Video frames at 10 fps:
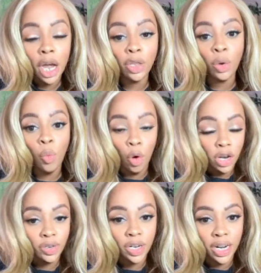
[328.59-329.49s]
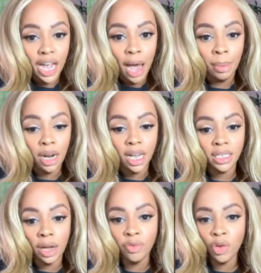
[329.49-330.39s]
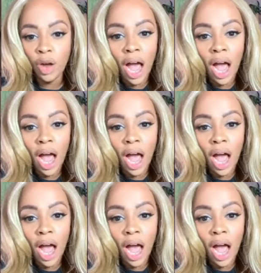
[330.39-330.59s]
the Warriors are going to capitalize after.